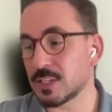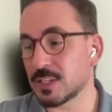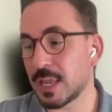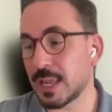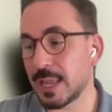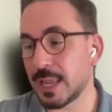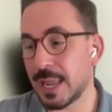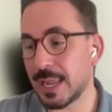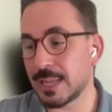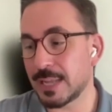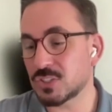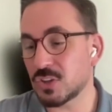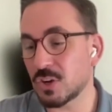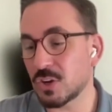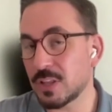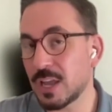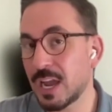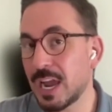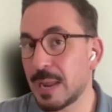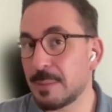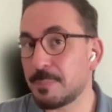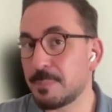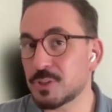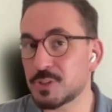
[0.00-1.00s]

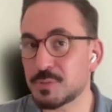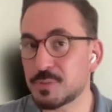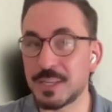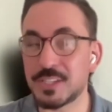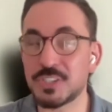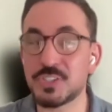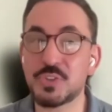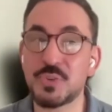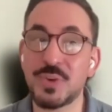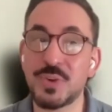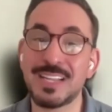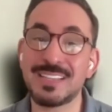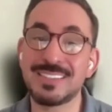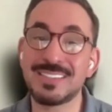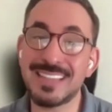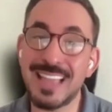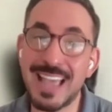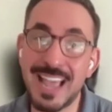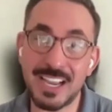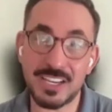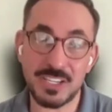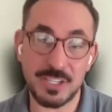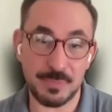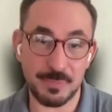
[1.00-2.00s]
it's called hyperspace
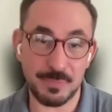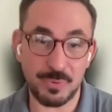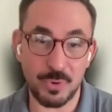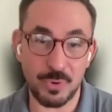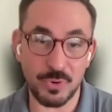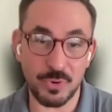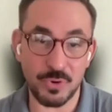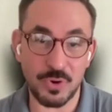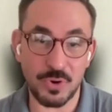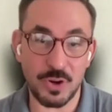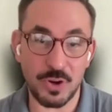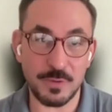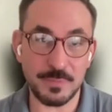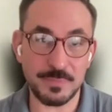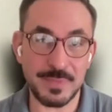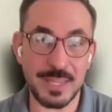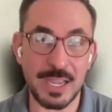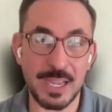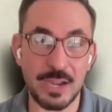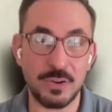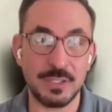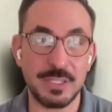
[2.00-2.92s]
transaction protocol.